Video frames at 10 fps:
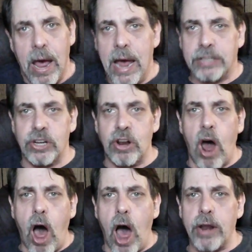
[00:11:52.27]
It's
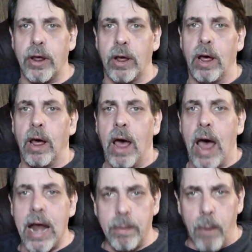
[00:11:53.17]
not
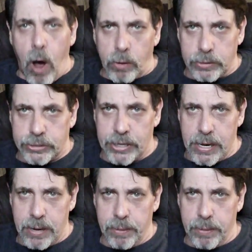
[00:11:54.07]
a democracy.